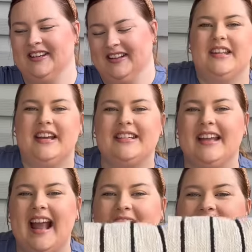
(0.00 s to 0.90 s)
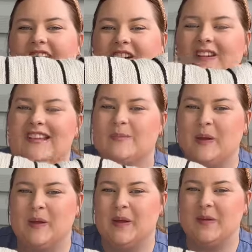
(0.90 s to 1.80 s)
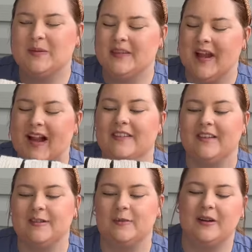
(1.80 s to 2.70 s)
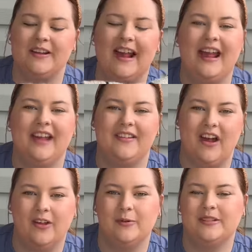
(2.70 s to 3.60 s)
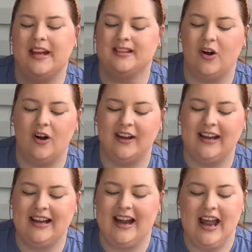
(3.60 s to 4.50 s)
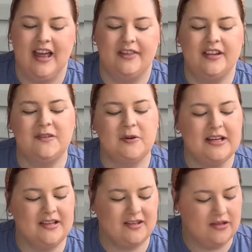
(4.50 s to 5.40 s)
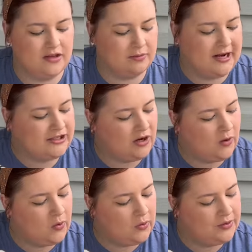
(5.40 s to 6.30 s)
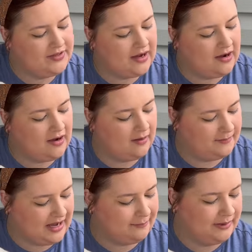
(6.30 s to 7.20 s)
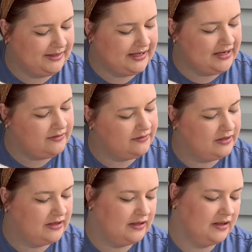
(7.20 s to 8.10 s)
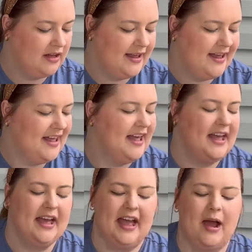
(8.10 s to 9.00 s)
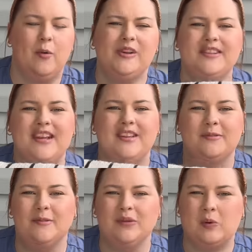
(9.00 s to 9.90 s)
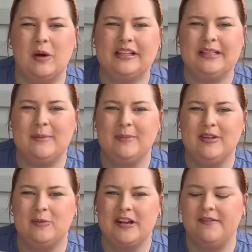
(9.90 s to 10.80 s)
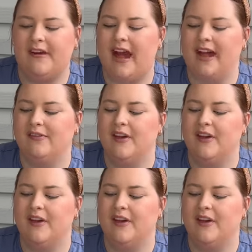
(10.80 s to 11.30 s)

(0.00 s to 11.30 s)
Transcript: The next thing I have are these pillows. I got this one and the other one's at Target. This one is the Threshold, um, I believe, I want to say this one was 20, maybe 25.